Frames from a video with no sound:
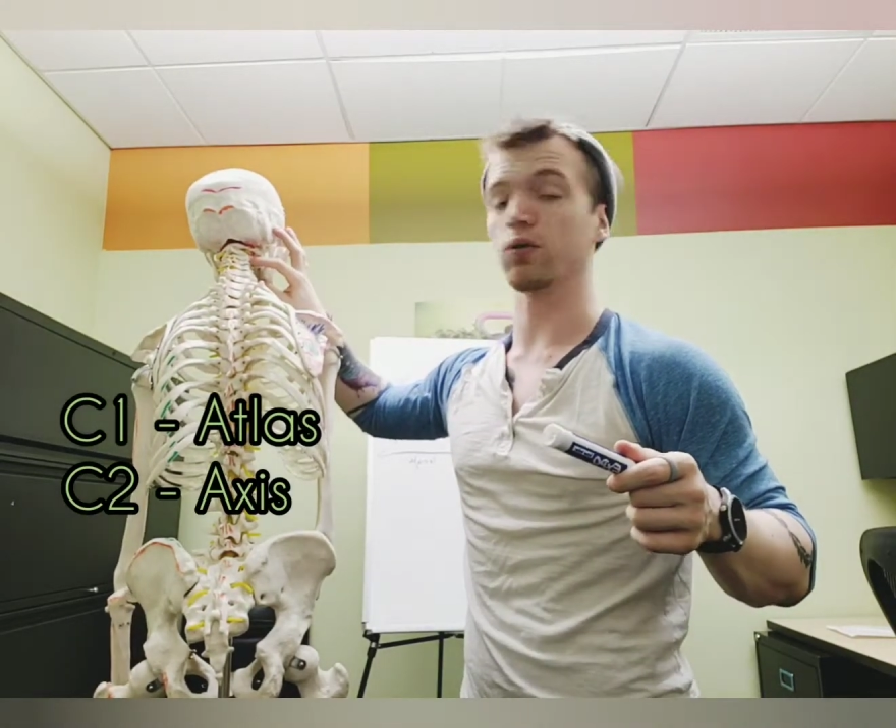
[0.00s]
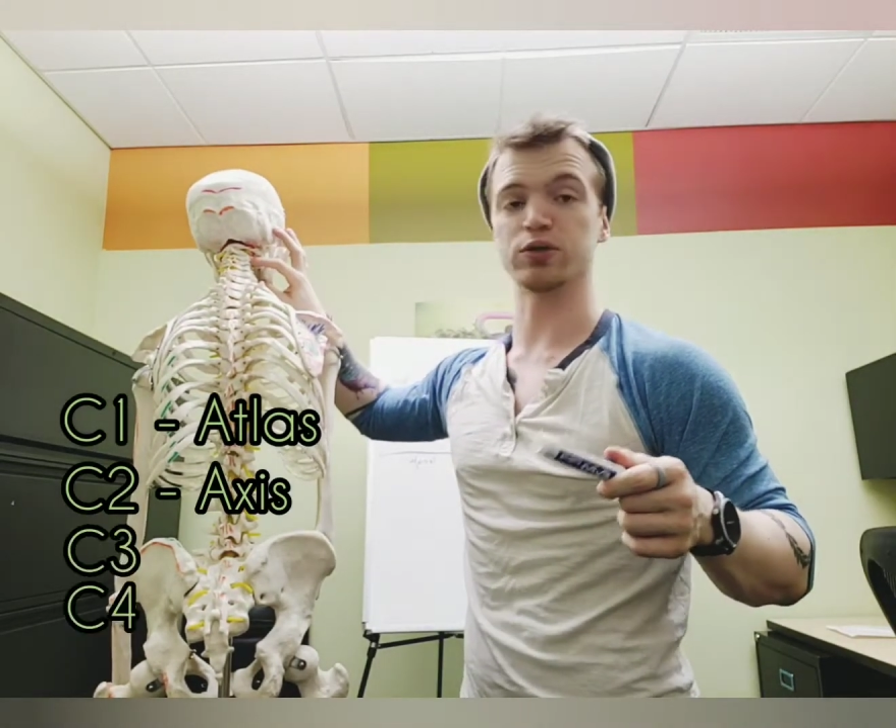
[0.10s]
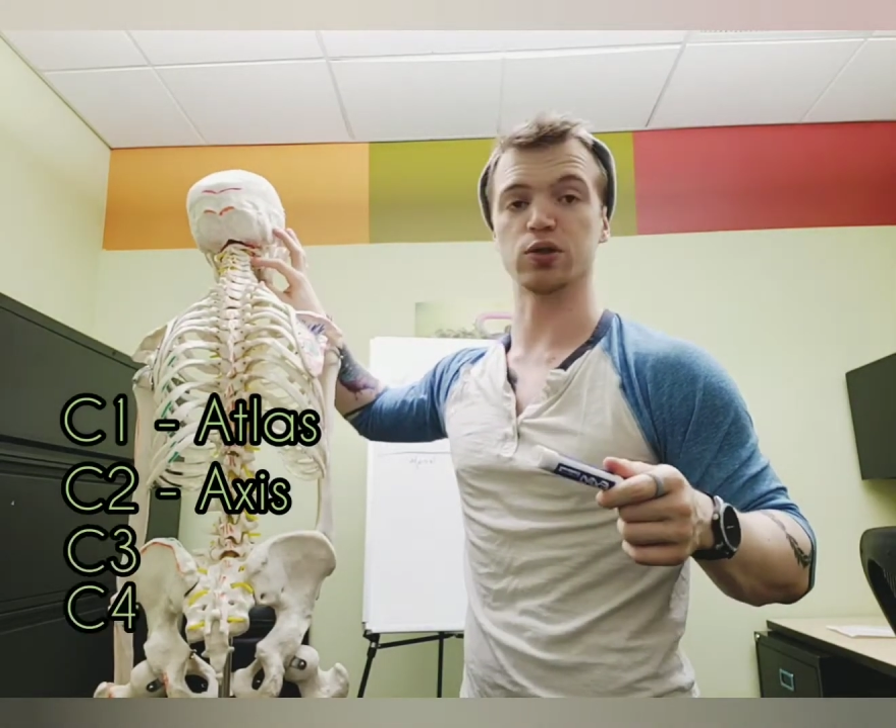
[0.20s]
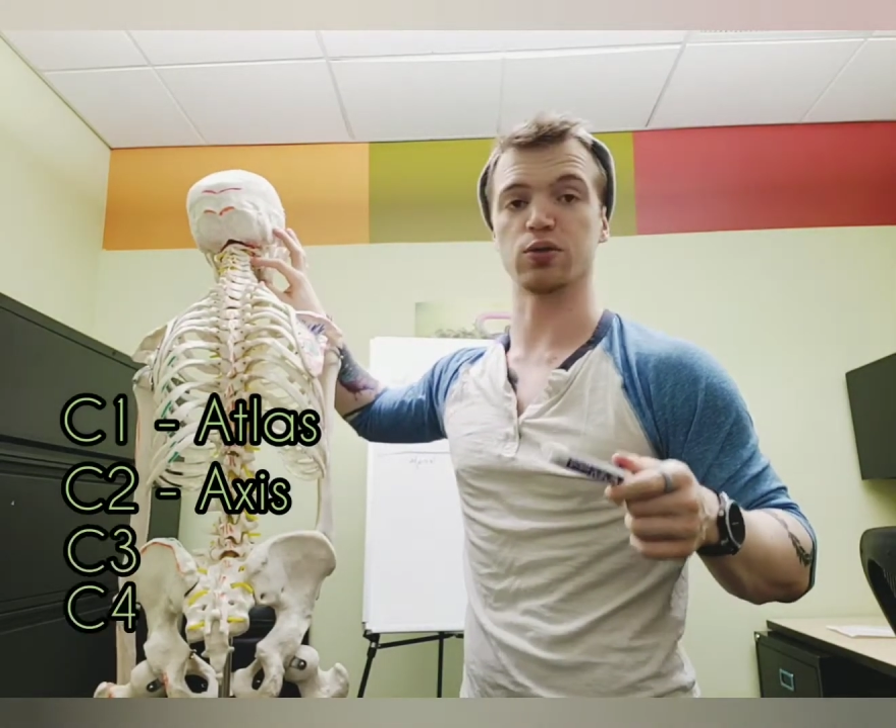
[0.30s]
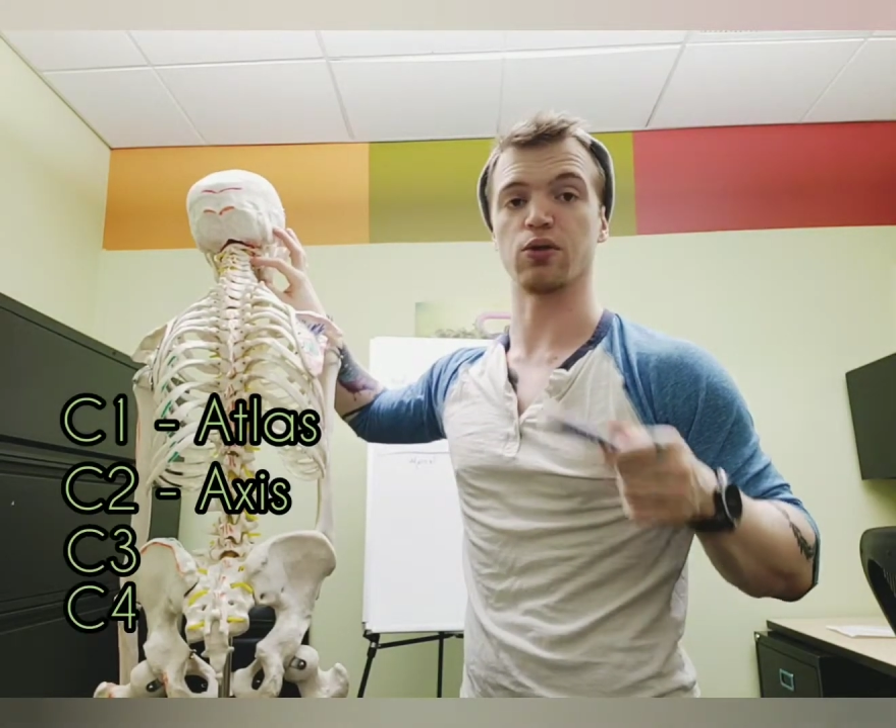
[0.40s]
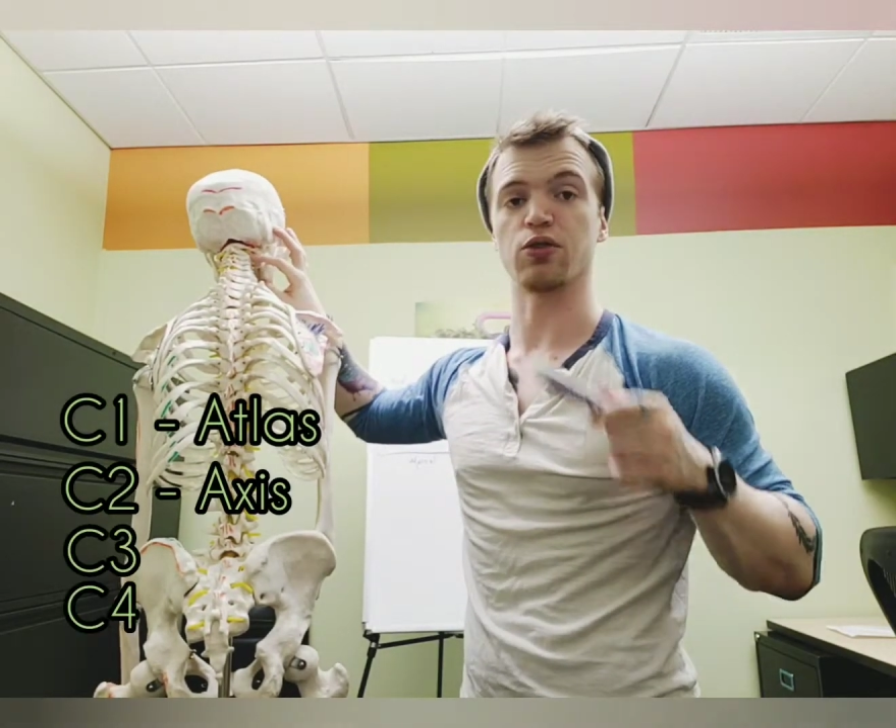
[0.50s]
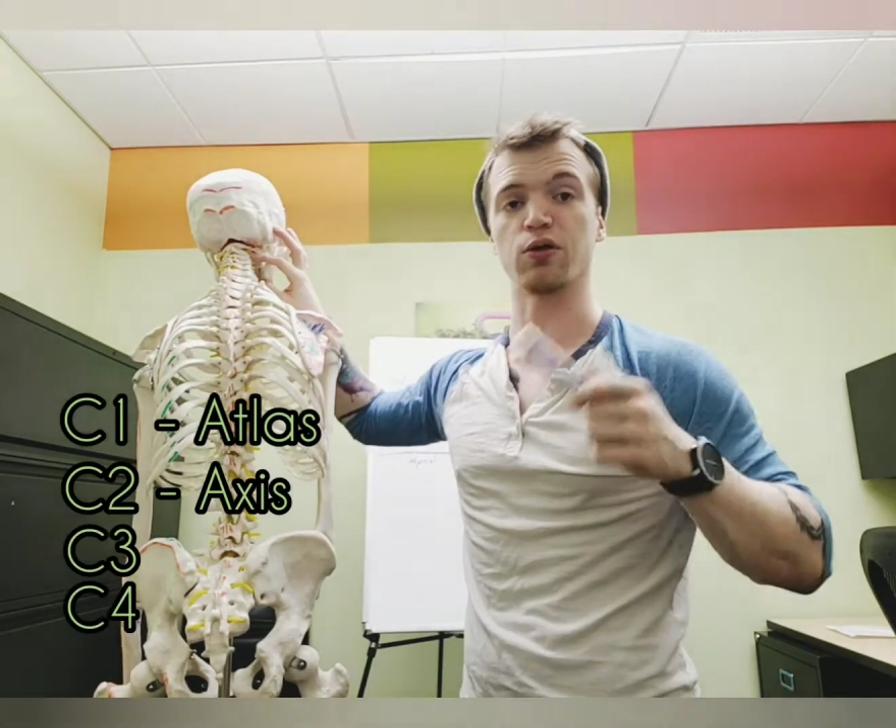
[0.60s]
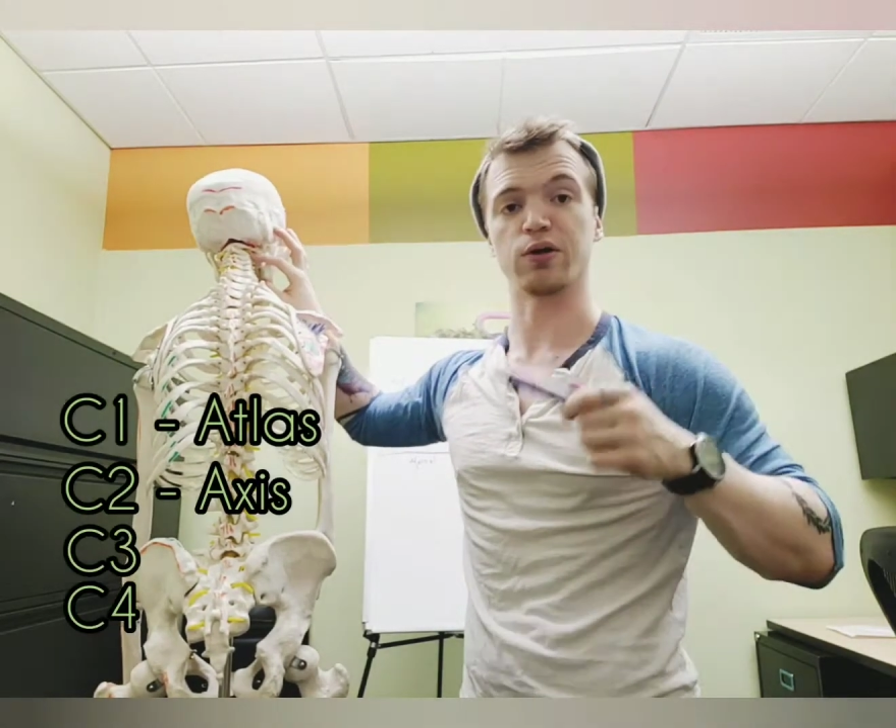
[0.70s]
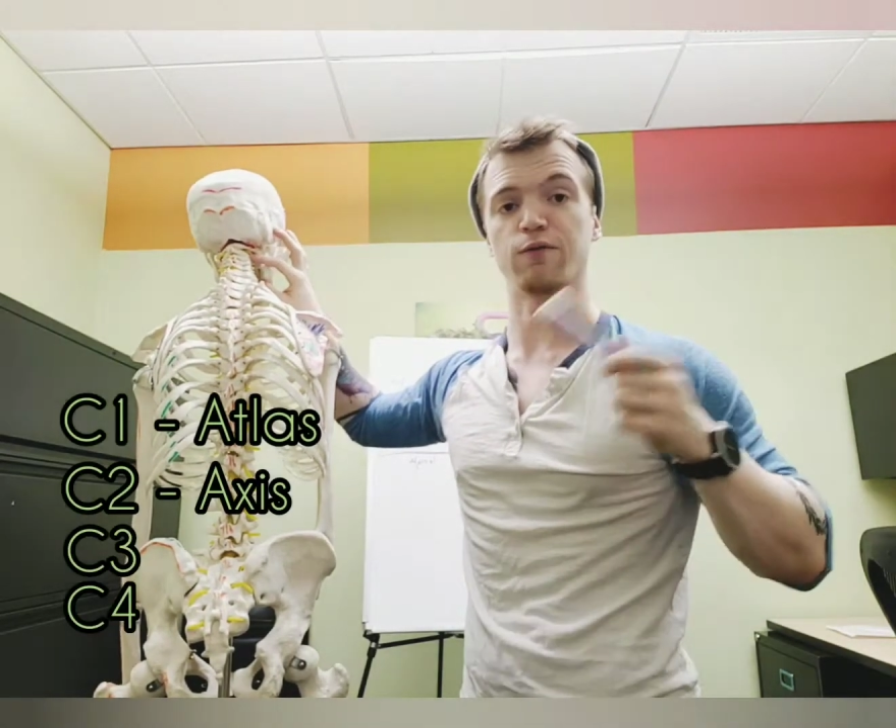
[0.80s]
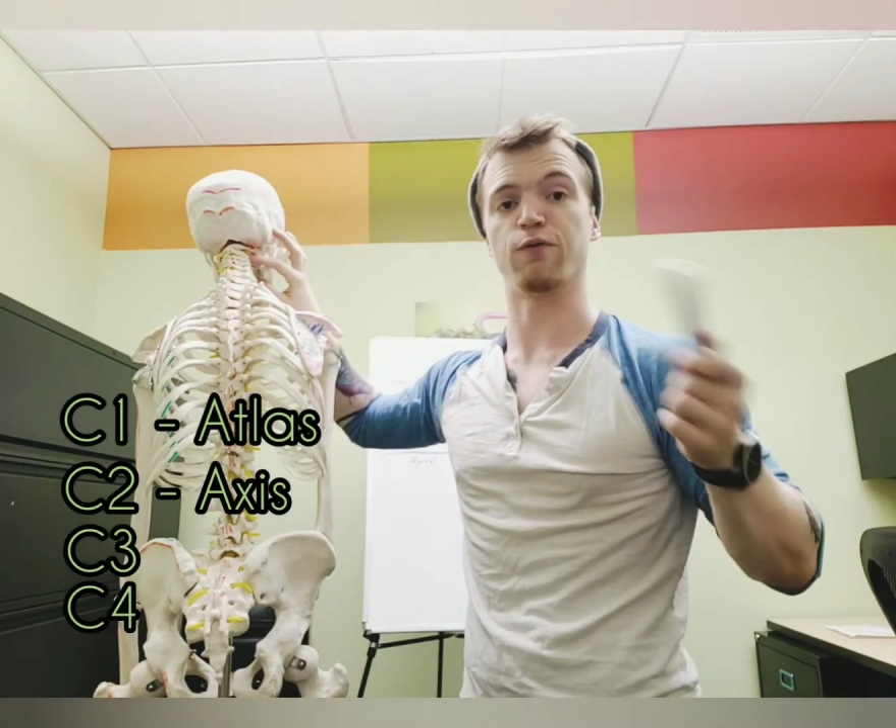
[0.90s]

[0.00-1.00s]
which are the third and